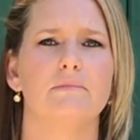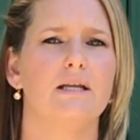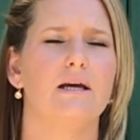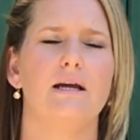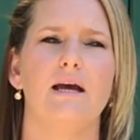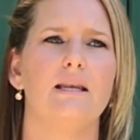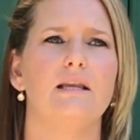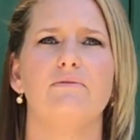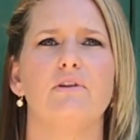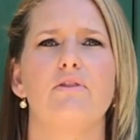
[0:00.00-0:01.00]
and I hadn't
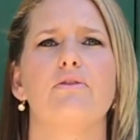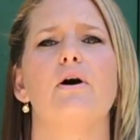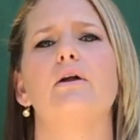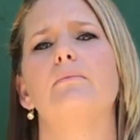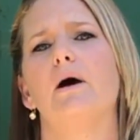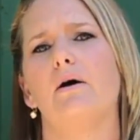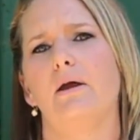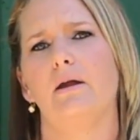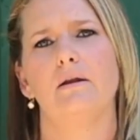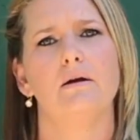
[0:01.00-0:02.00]
even thought about
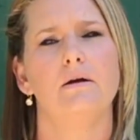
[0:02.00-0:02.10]
it